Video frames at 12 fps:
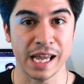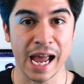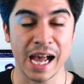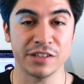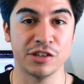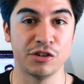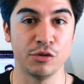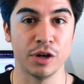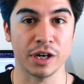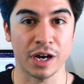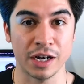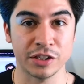has to do
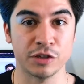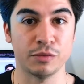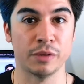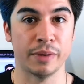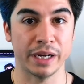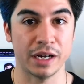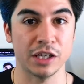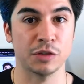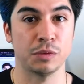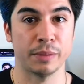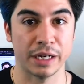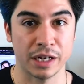it customer by
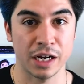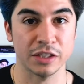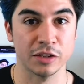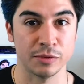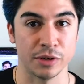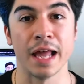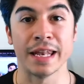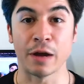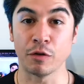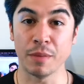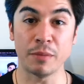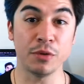customer by customer. Now
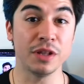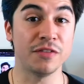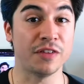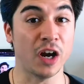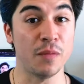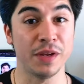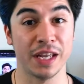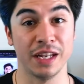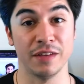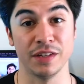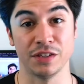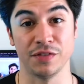remember in the very beginning
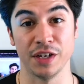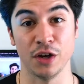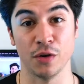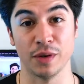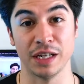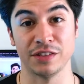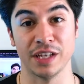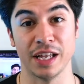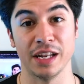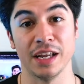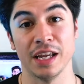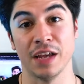of this video when I
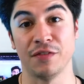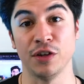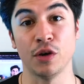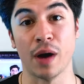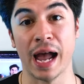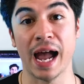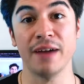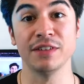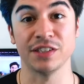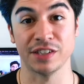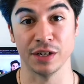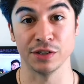said, if you don't have a
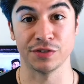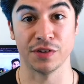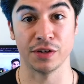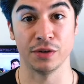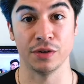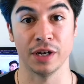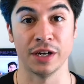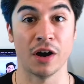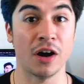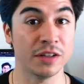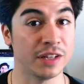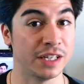sales funnel, an
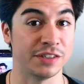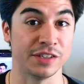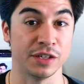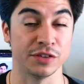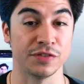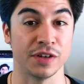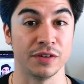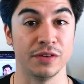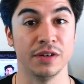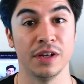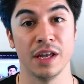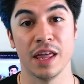online sales
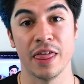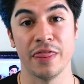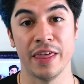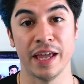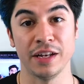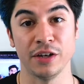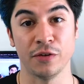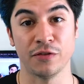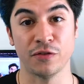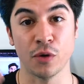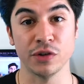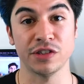funnel, then you're
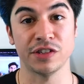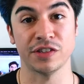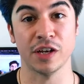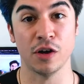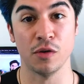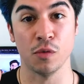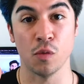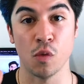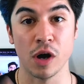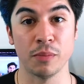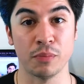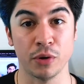forced to sell
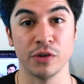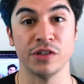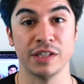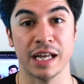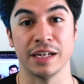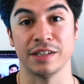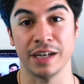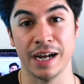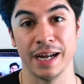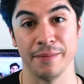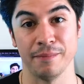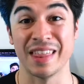one person at a
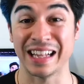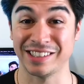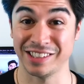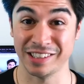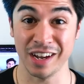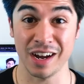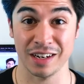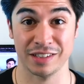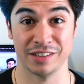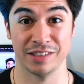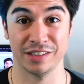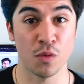time. That
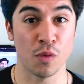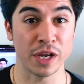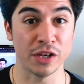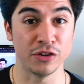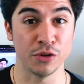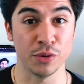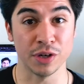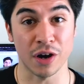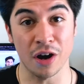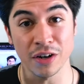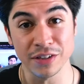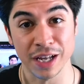sucks. When you do an
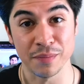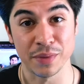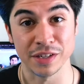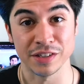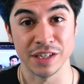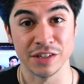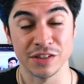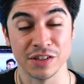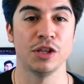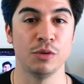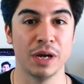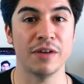online business,
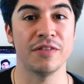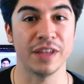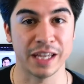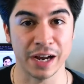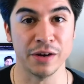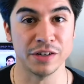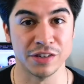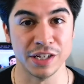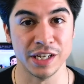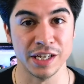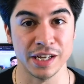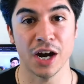you have the
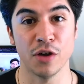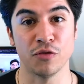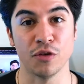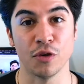guarantee of